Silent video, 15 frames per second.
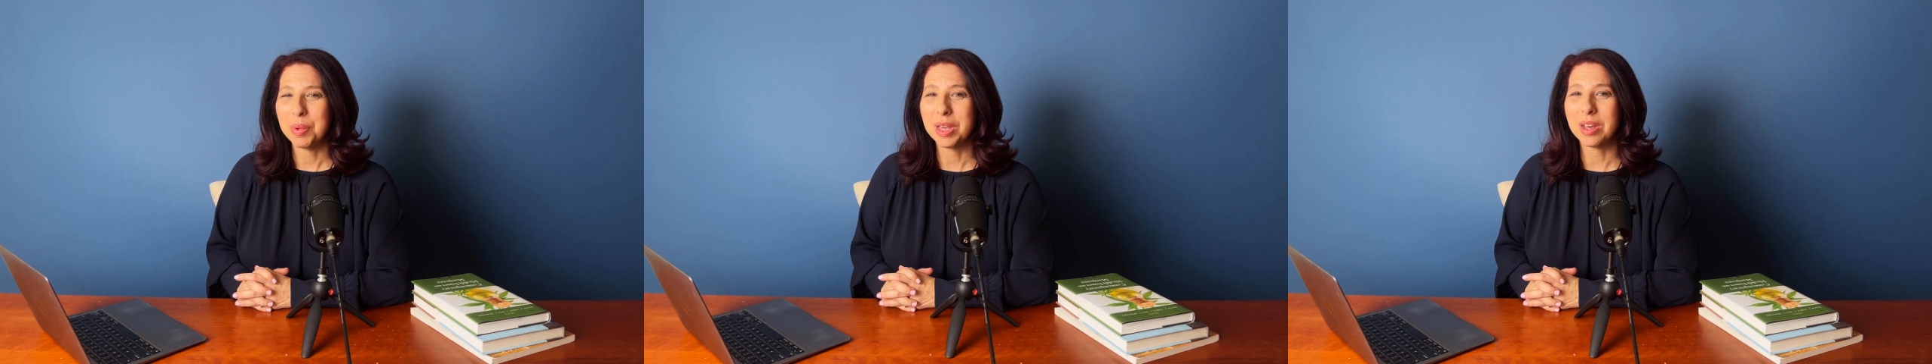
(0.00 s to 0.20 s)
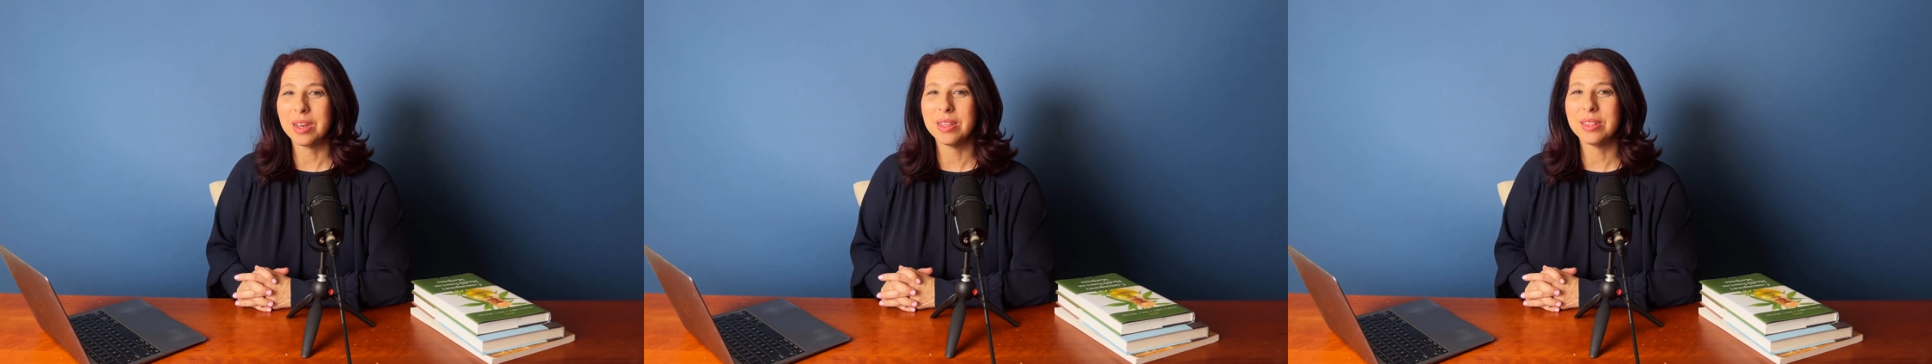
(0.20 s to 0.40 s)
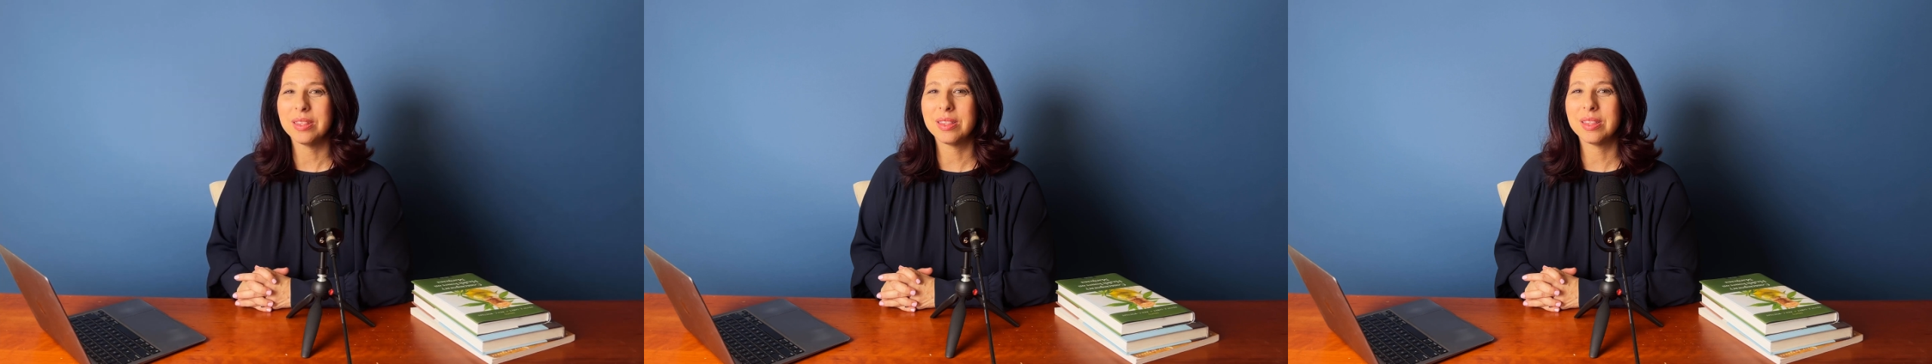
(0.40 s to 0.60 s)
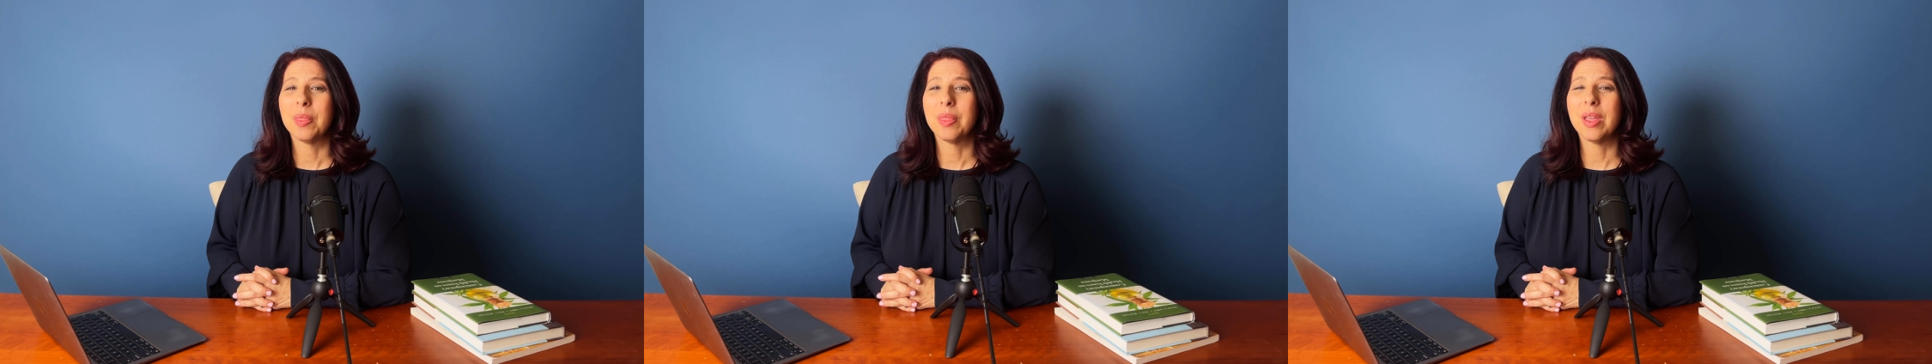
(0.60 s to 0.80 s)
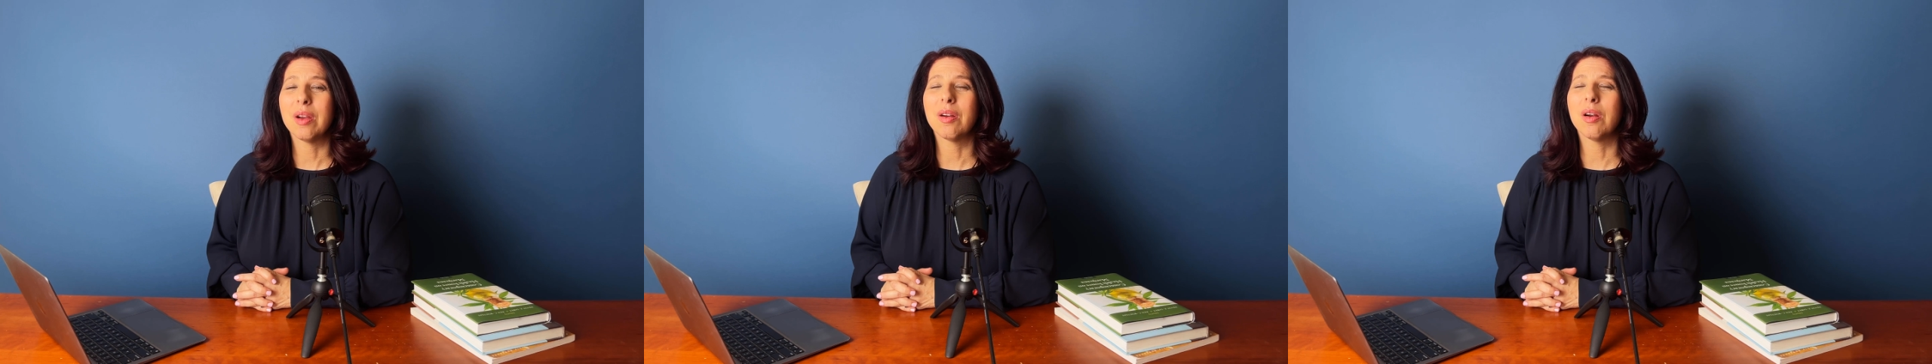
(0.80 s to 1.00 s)
because
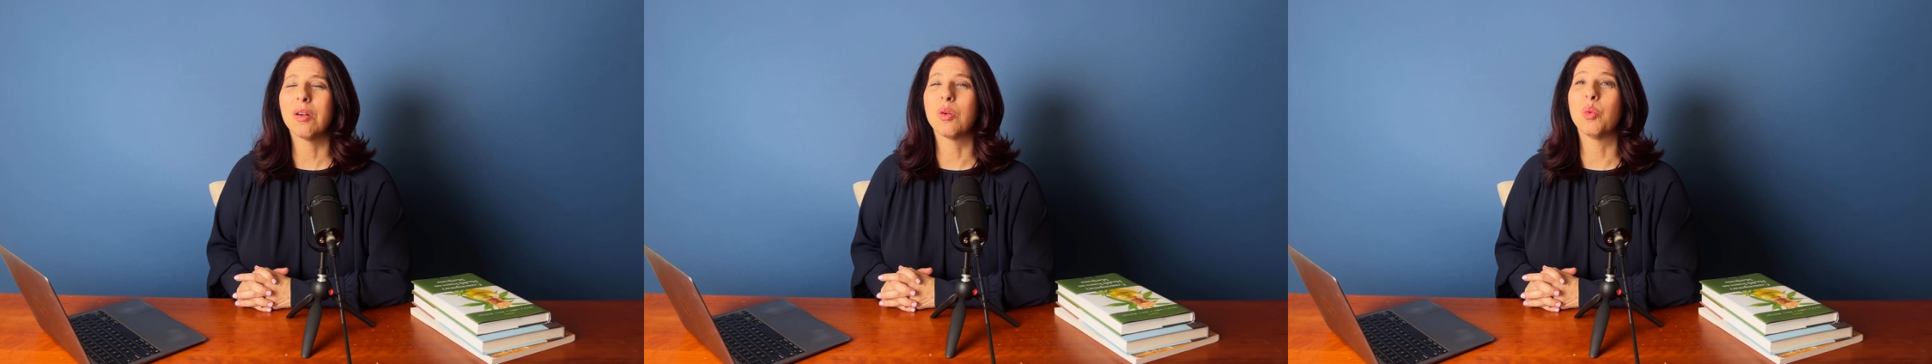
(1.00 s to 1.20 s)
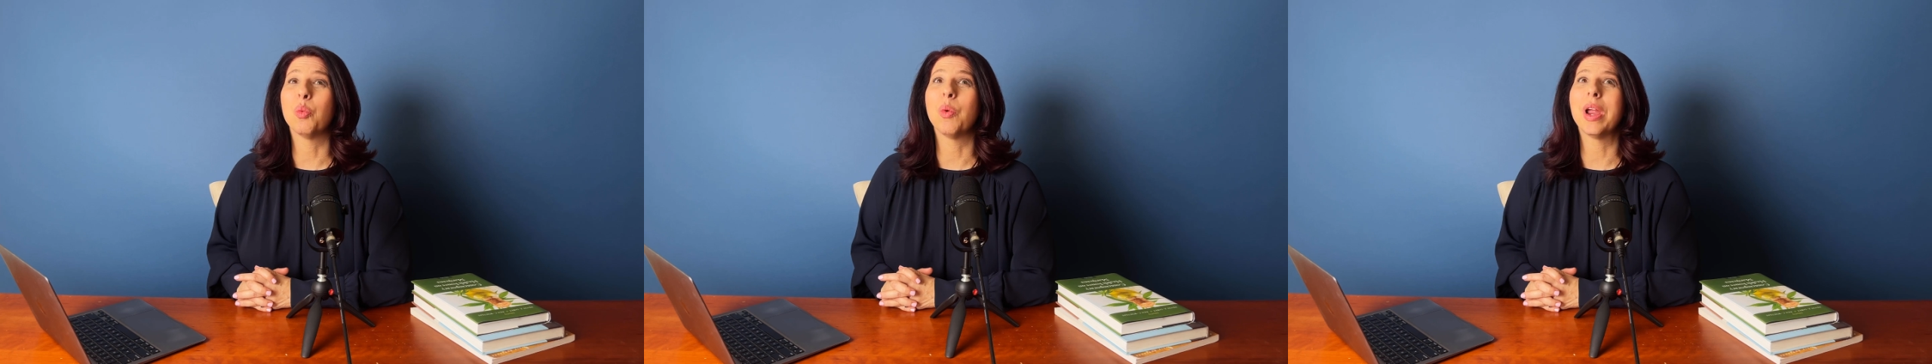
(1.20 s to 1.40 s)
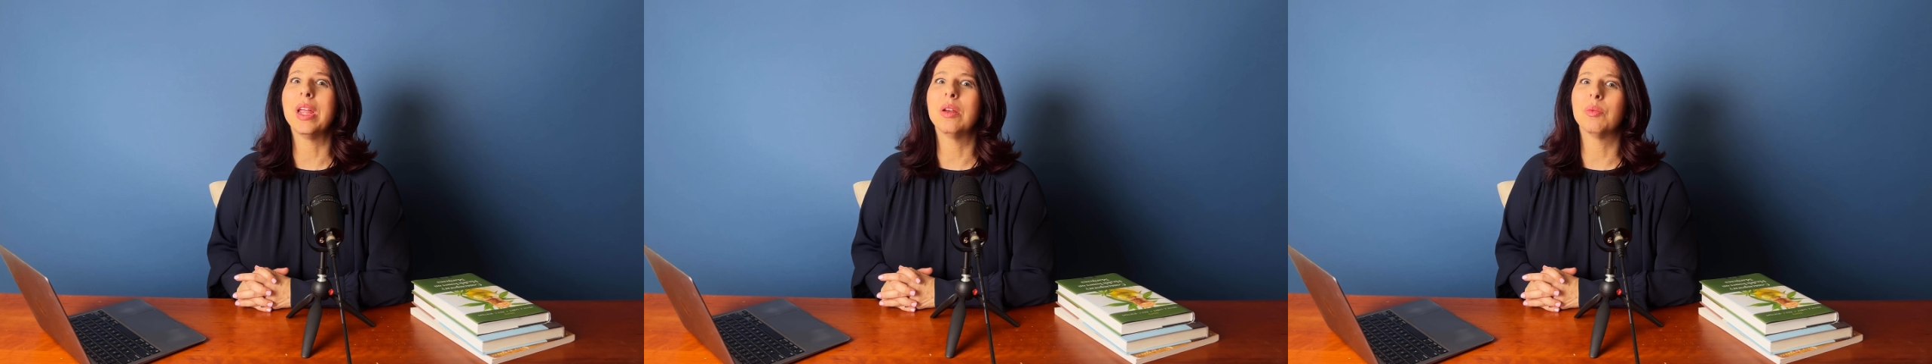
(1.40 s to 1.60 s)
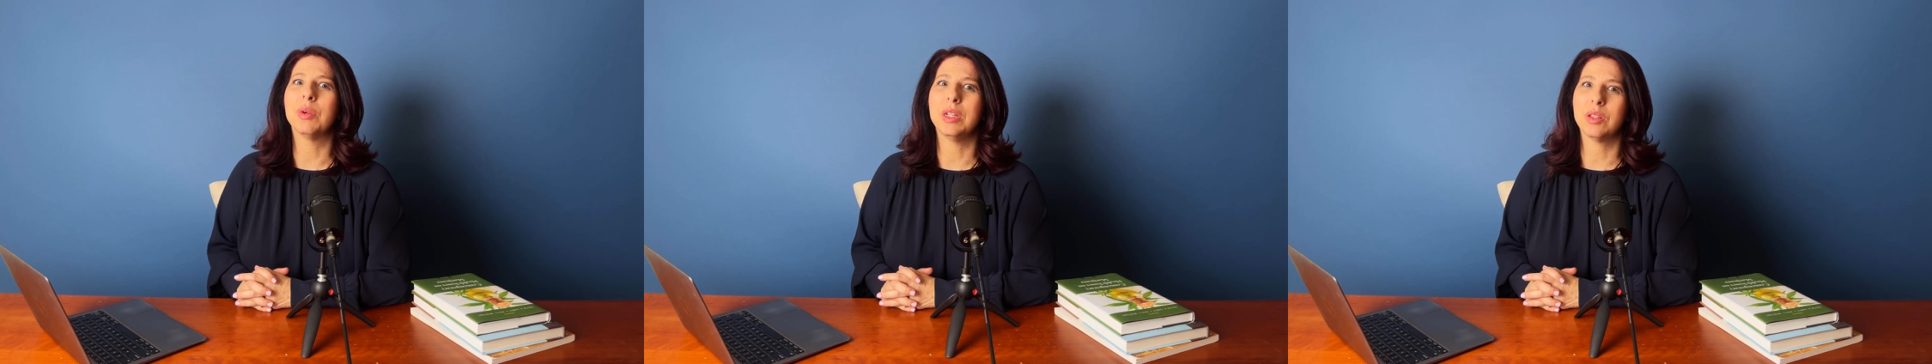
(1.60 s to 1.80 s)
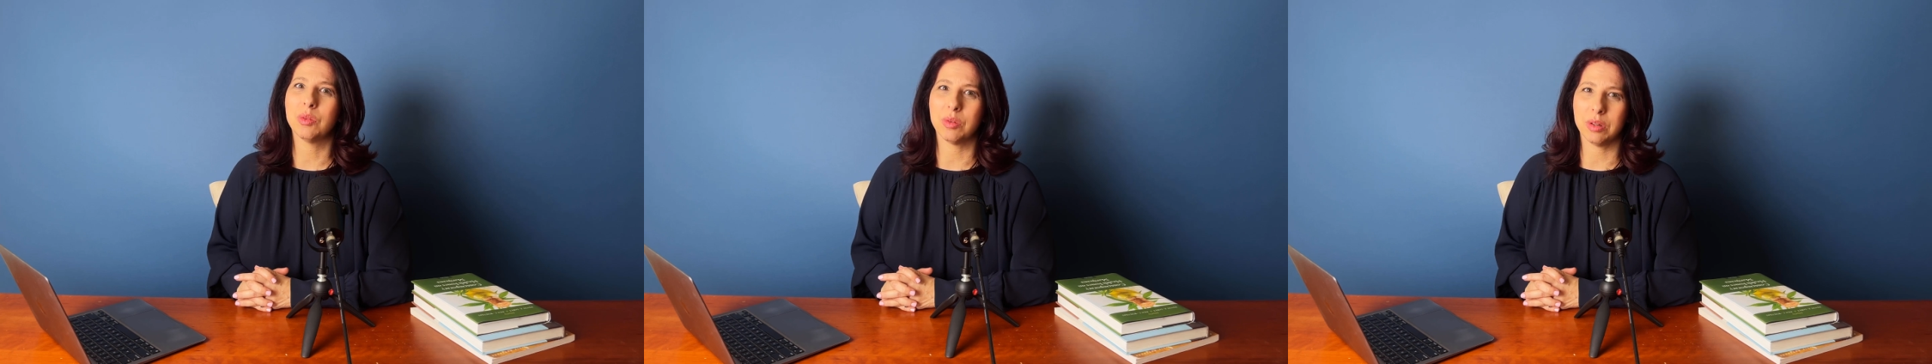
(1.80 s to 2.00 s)
there are great
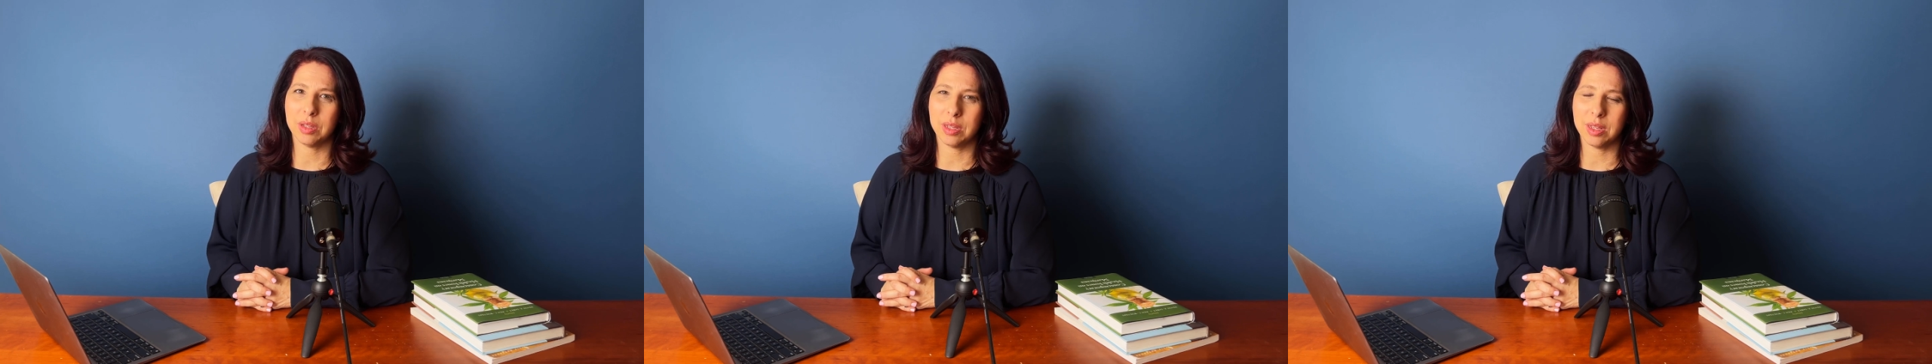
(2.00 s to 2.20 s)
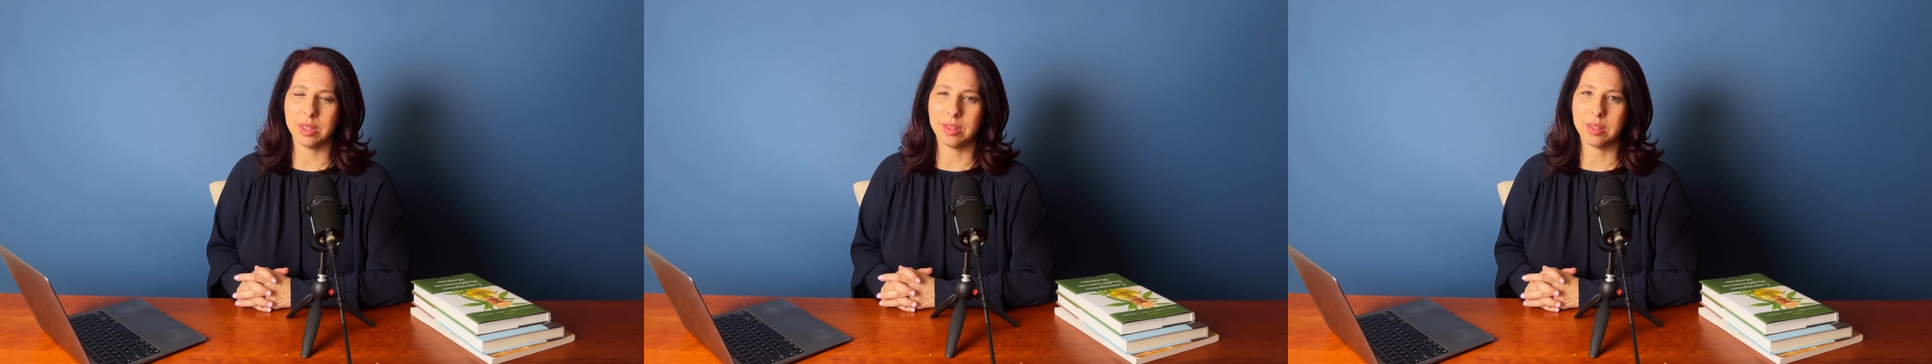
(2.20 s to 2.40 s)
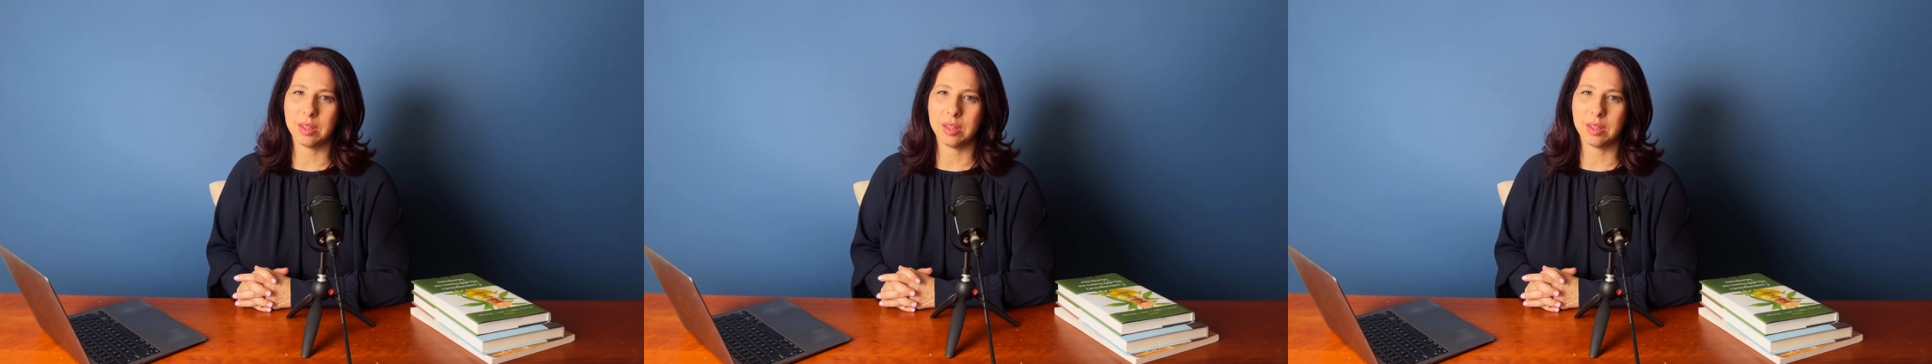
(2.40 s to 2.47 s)
resources